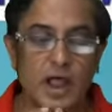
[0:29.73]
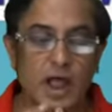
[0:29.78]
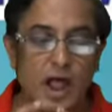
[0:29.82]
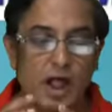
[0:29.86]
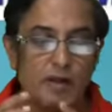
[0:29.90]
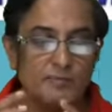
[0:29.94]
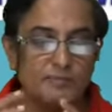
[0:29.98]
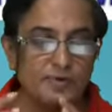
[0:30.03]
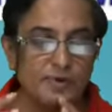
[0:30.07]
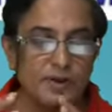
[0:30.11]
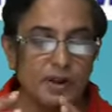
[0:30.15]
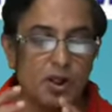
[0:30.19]

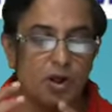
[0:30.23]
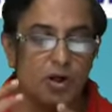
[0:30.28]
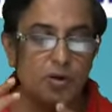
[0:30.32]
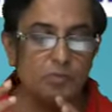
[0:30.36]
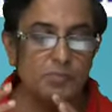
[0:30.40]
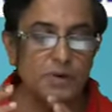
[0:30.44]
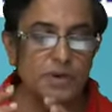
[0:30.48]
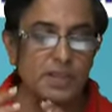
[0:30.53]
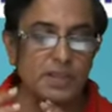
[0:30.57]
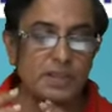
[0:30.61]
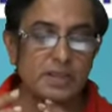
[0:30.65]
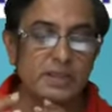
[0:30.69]
After how
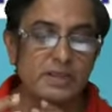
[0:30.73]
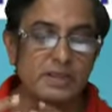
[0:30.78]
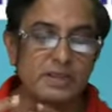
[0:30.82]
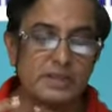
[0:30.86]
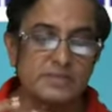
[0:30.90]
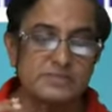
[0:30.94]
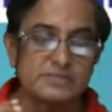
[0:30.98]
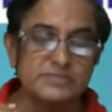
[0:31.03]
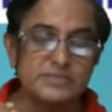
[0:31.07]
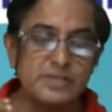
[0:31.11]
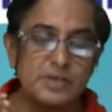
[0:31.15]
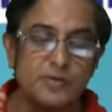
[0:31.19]
many
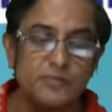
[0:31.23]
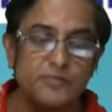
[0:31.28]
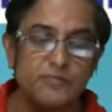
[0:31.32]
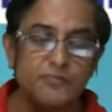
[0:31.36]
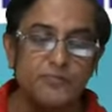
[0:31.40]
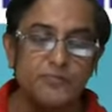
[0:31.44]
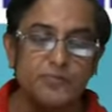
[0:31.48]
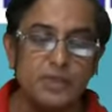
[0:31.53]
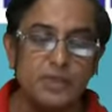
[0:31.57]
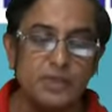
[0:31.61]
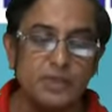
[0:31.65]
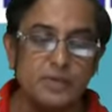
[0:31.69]
years,
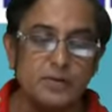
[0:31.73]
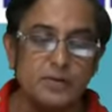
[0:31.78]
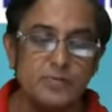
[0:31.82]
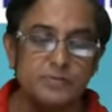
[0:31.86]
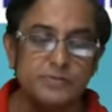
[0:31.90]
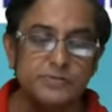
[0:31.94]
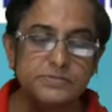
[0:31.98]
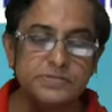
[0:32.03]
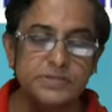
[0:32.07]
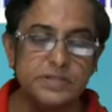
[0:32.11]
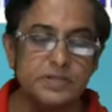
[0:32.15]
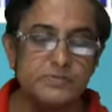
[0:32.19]

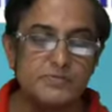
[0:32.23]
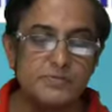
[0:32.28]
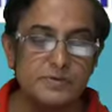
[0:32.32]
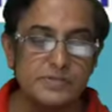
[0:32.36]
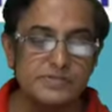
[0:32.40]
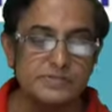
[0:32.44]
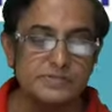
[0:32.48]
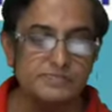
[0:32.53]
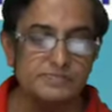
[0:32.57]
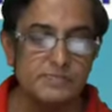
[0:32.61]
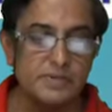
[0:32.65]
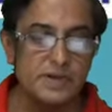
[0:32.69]
Viru's
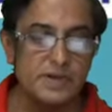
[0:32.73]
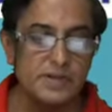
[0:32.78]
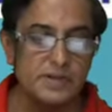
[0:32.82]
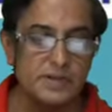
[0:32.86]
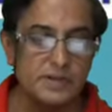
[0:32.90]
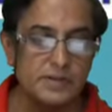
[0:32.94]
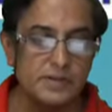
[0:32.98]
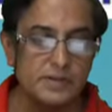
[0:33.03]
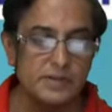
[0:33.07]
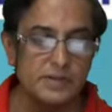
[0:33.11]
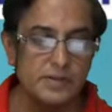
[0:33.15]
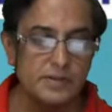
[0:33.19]

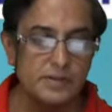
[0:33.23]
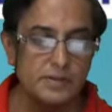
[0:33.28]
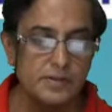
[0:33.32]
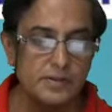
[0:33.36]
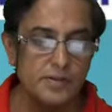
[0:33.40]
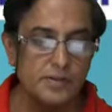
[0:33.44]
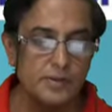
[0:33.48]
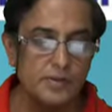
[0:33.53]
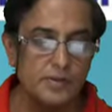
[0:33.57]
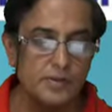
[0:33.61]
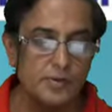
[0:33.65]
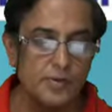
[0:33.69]
investment
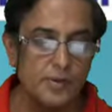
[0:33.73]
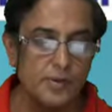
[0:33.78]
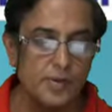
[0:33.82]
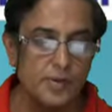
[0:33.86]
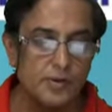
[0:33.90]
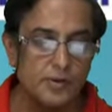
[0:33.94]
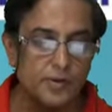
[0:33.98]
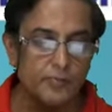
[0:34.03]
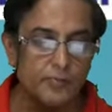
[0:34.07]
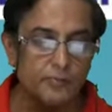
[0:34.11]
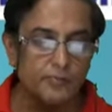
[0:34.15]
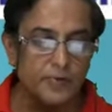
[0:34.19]

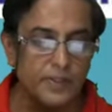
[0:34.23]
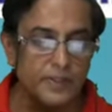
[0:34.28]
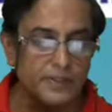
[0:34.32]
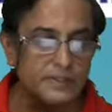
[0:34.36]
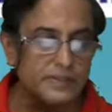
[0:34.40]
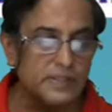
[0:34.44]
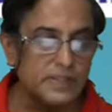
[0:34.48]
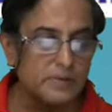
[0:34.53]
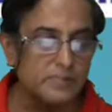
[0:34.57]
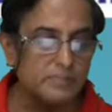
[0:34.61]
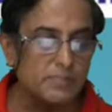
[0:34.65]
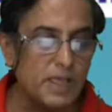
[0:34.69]
will
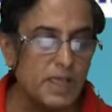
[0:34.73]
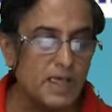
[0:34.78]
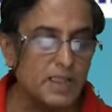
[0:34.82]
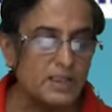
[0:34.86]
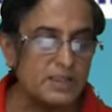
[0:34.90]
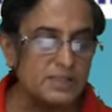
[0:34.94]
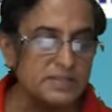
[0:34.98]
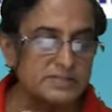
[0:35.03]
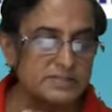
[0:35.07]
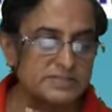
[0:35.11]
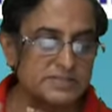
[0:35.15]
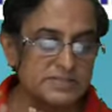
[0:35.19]
their
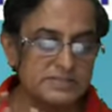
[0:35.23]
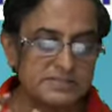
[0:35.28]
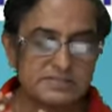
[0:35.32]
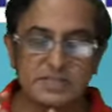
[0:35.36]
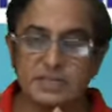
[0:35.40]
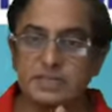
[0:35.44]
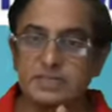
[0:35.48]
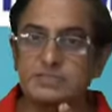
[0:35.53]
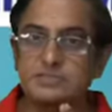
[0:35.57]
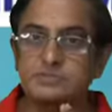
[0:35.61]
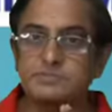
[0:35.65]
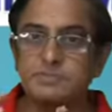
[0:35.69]
balances,
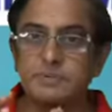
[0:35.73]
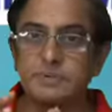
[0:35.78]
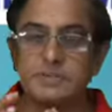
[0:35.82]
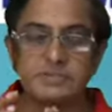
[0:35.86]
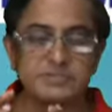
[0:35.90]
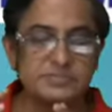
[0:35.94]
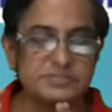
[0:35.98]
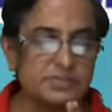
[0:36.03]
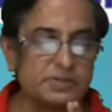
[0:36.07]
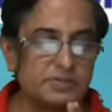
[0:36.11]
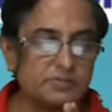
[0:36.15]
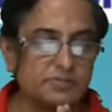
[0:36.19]
that is
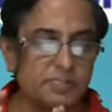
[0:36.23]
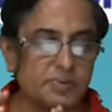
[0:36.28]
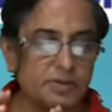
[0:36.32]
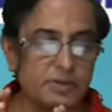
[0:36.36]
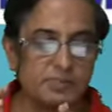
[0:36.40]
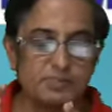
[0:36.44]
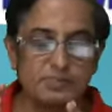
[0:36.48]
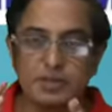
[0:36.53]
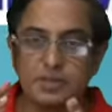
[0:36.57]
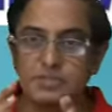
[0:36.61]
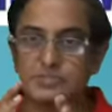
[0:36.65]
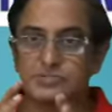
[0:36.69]

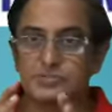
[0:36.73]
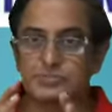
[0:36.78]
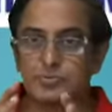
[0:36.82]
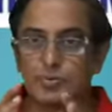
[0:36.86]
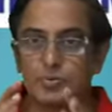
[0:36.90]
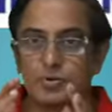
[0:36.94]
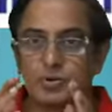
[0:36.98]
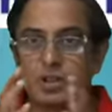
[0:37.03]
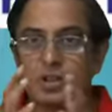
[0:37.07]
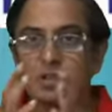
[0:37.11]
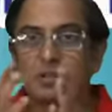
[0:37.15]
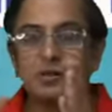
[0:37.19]
principal plus
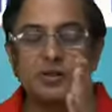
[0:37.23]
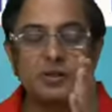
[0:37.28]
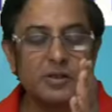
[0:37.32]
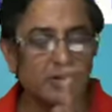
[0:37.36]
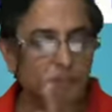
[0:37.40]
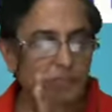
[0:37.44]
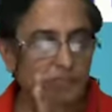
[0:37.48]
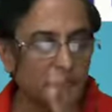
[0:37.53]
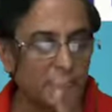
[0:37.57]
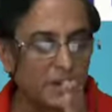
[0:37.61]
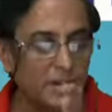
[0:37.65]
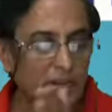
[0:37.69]

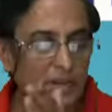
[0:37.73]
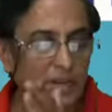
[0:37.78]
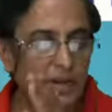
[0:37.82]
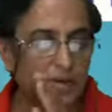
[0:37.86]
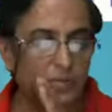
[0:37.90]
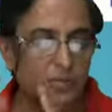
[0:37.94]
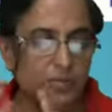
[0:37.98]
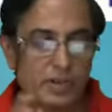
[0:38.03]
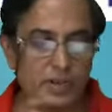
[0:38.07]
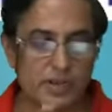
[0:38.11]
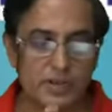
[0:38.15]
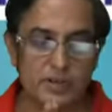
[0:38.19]
total, be
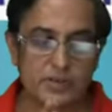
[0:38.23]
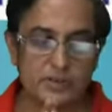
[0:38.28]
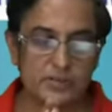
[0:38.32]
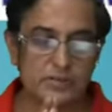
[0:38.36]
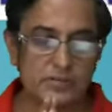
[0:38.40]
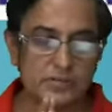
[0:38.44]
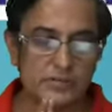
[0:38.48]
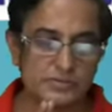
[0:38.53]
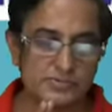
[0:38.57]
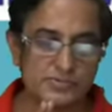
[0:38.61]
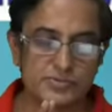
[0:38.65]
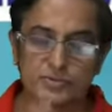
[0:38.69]
equal?
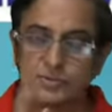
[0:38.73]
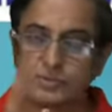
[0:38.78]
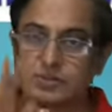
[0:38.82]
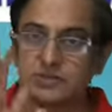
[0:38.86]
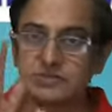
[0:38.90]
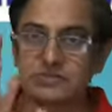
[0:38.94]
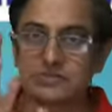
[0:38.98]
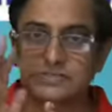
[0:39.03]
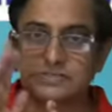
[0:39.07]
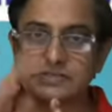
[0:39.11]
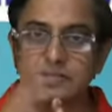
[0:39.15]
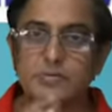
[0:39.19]
So
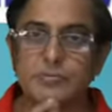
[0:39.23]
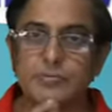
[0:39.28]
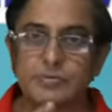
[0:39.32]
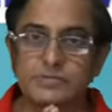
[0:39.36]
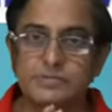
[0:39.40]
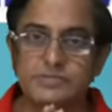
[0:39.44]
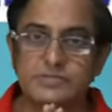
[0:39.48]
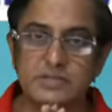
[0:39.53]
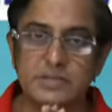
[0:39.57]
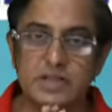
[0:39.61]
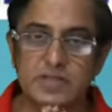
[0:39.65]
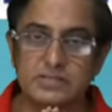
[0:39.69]
this is the
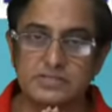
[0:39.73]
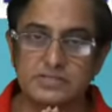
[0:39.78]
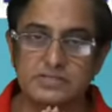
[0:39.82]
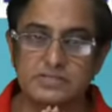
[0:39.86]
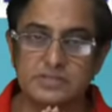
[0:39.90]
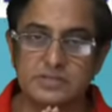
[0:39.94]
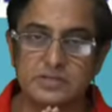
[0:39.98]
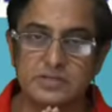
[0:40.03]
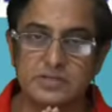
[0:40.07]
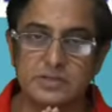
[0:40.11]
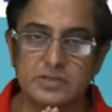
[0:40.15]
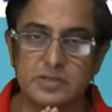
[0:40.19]
question
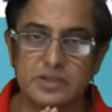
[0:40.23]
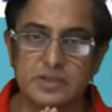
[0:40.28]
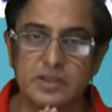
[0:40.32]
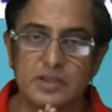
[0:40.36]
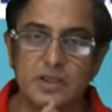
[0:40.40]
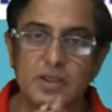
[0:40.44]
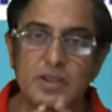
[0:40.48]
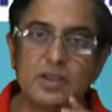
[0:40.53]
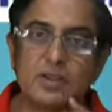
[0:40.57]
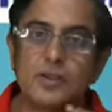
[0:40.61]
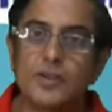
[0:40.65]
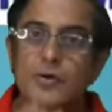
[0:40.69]
asked.
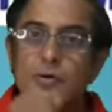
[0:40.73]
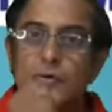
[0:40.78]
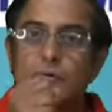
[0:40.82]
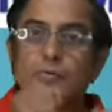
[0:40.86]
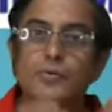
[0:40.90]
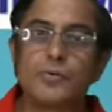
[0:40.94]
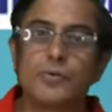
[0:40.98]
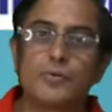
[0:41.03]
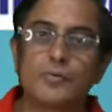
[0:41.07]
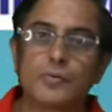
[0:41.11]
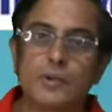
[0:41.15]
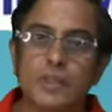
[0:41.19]
Now
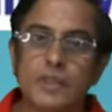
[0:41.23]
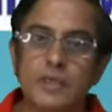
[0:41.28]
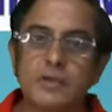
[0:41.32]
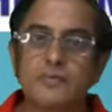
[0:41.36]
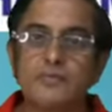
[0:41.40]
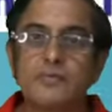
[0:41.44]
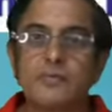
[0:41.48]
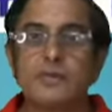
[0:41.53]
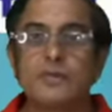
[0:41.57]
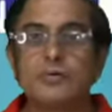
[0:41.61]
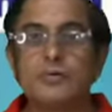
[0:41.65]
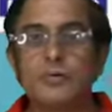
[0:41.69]
you take
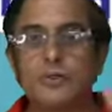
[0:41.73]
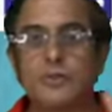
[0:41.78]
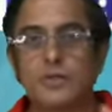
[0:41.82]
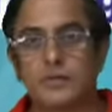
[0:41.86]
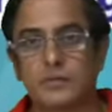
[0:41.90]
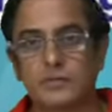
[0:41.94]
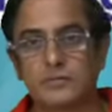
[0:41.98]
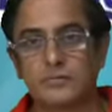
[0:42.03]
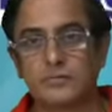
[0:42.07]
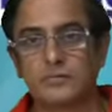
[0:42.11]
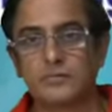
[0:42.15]
Viru here.